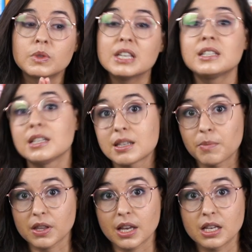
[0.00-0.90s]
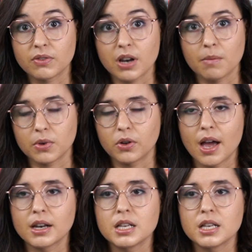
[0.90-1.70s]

this is something that he's phenomenal at.